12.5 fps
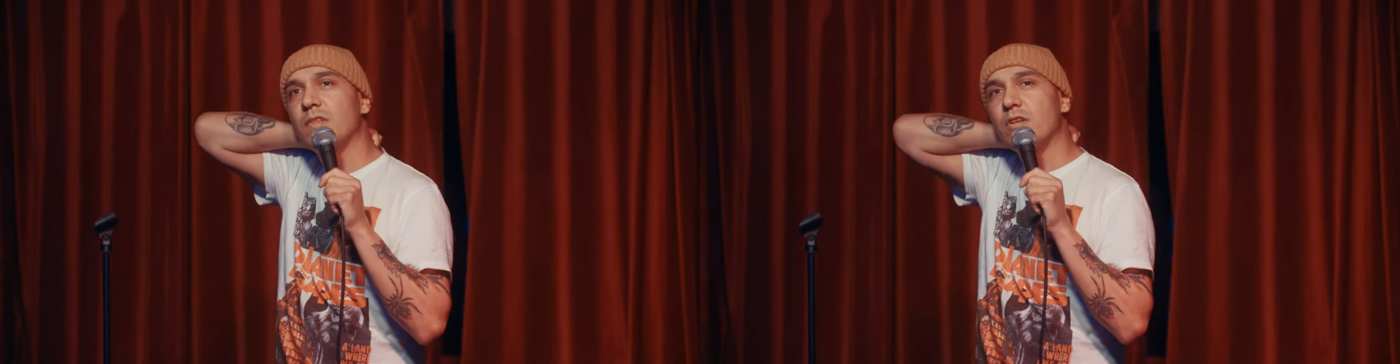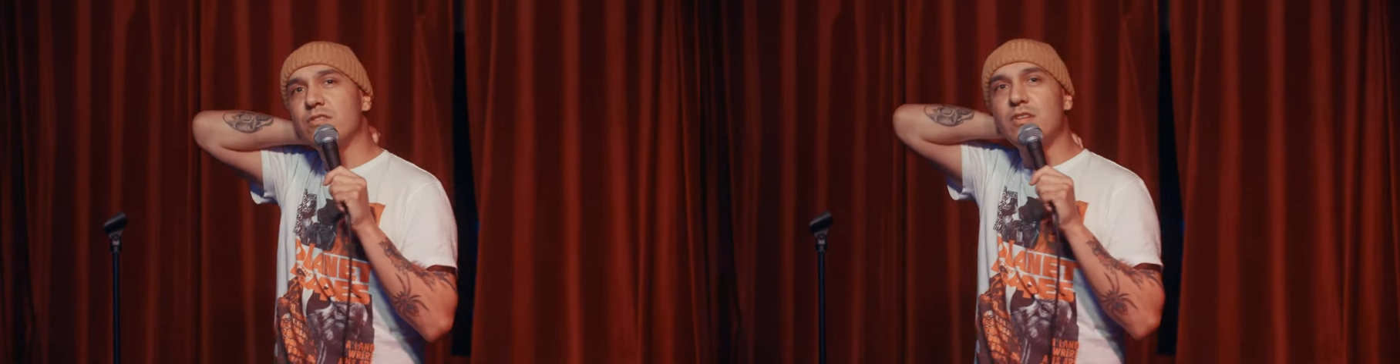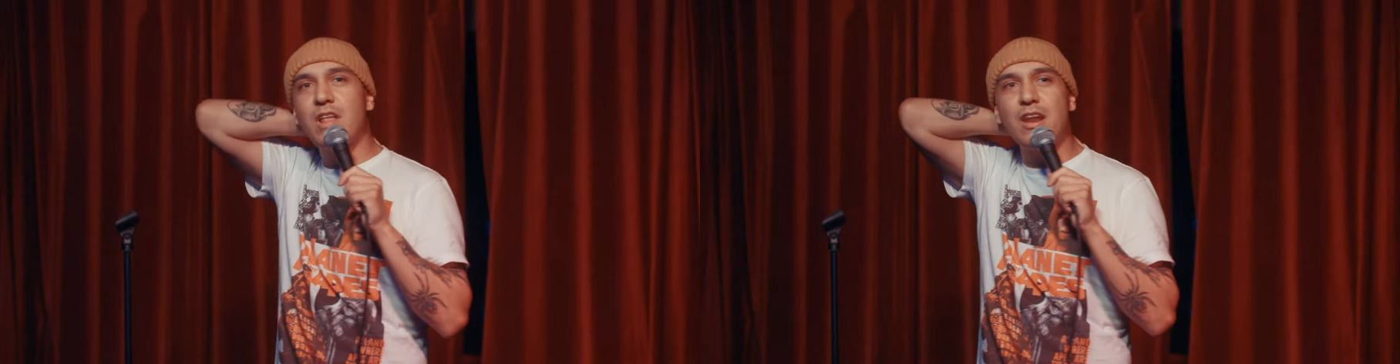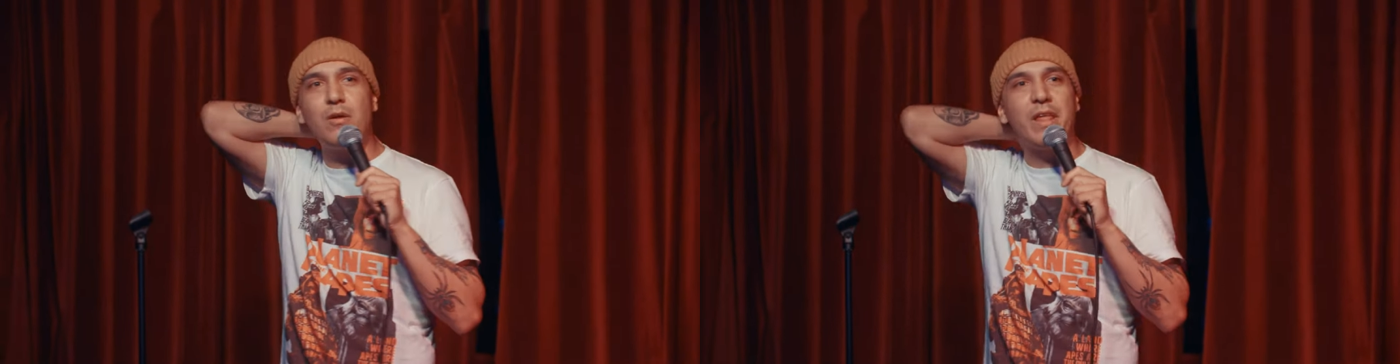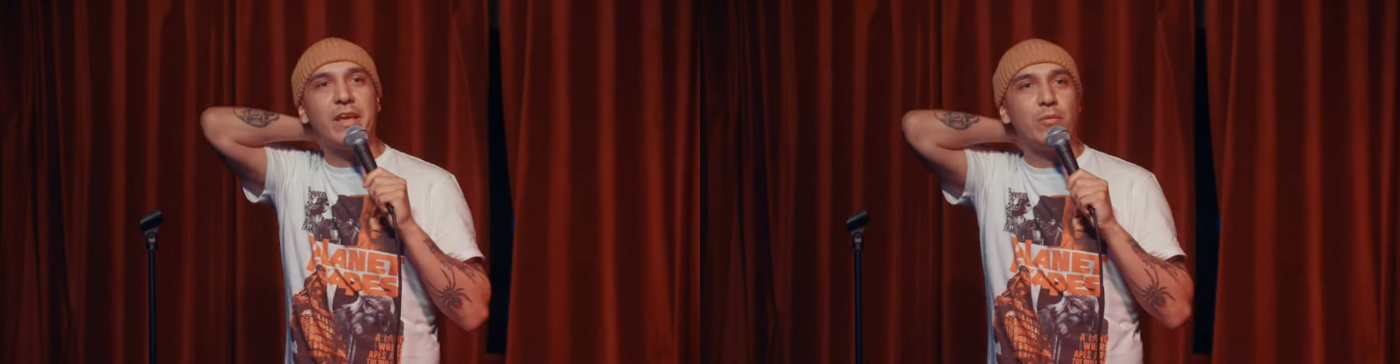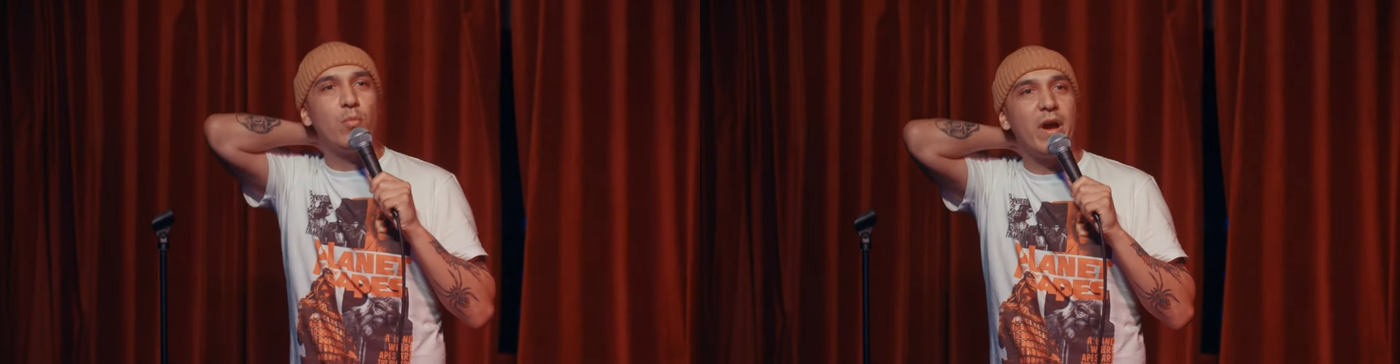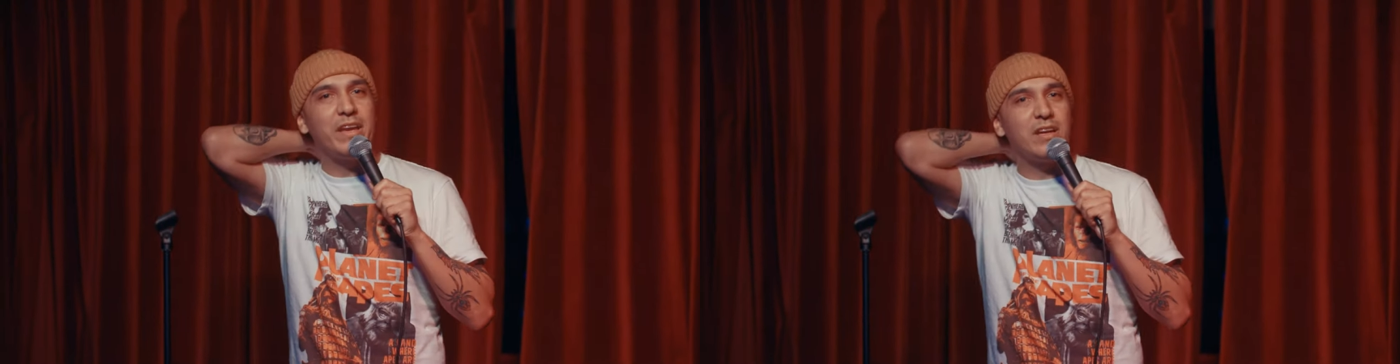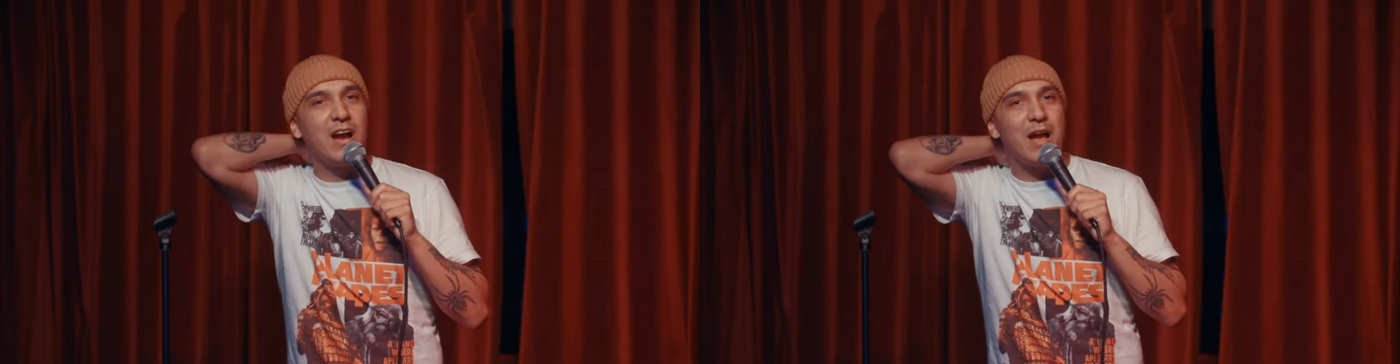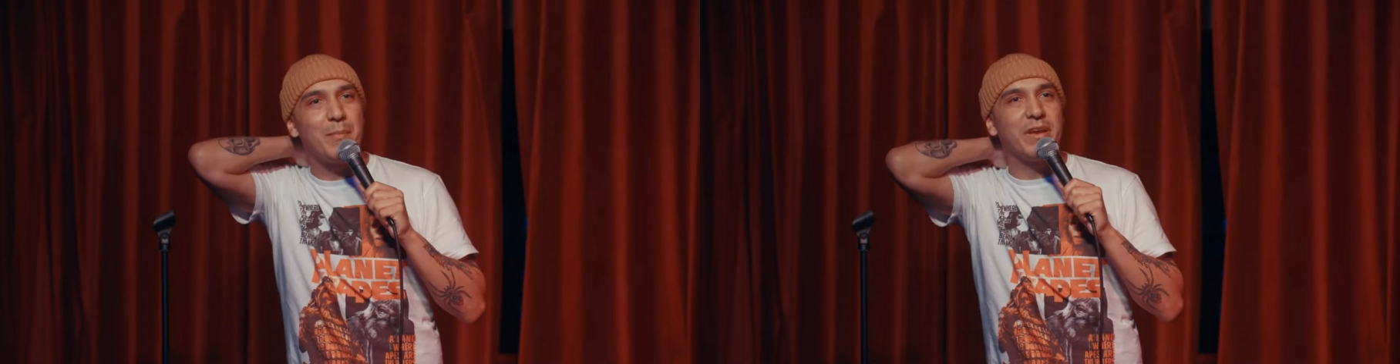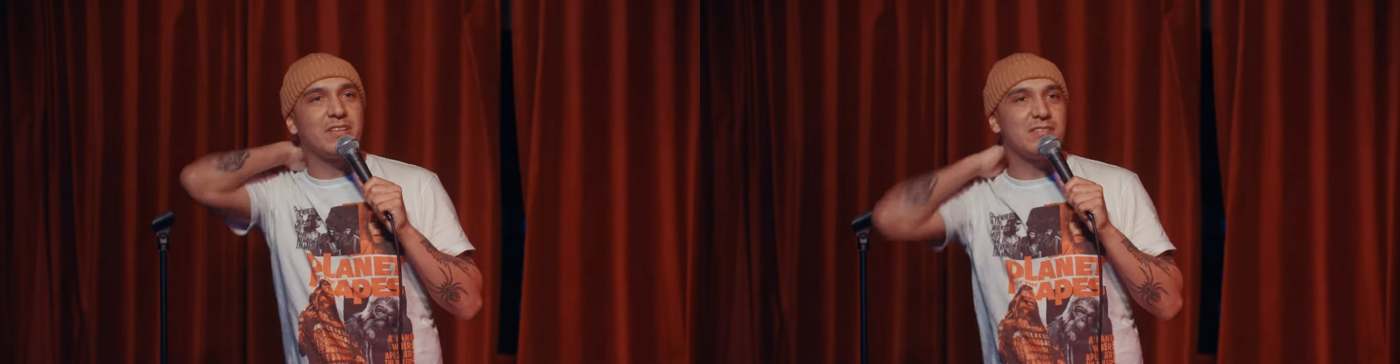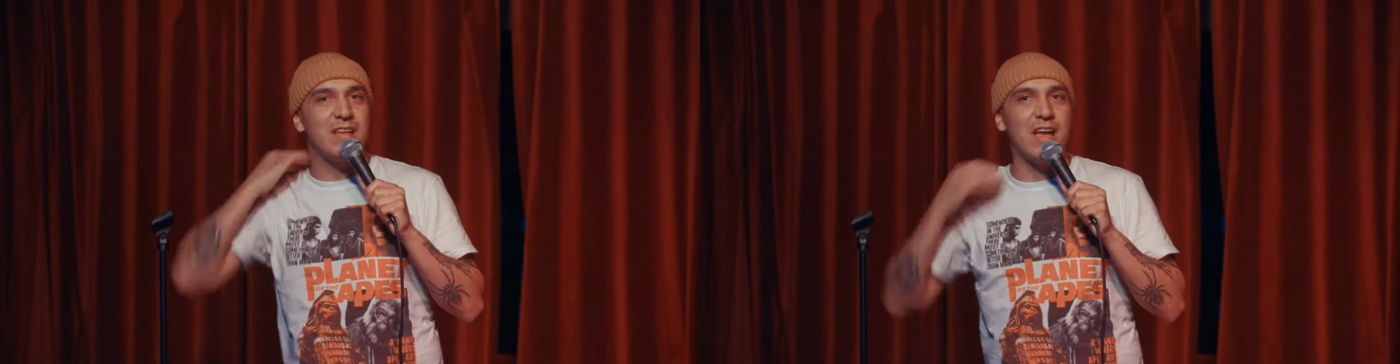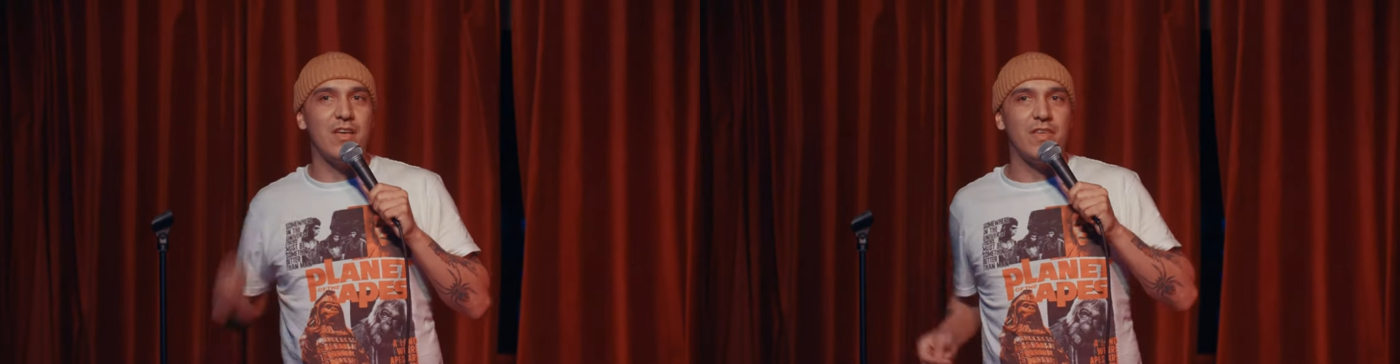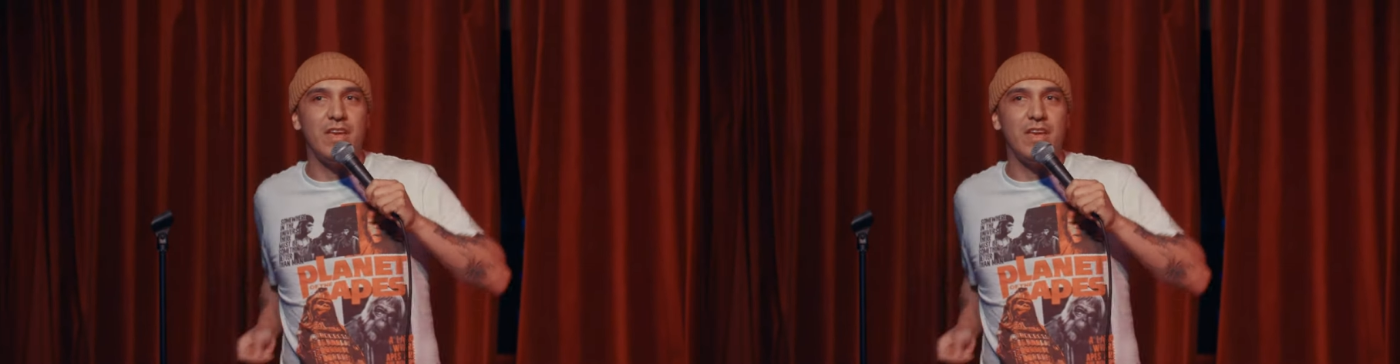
There's a lot of like white comics now.